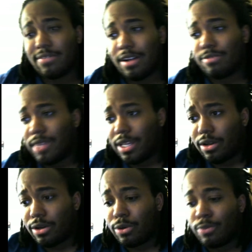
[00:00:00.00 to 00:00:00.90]

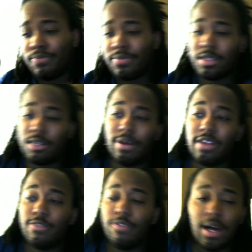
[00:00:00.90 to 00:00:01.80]
Doflamingo, talking about
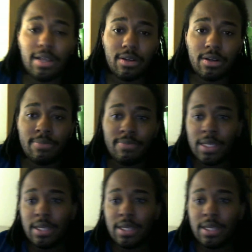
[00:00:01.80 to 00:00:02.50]
his father.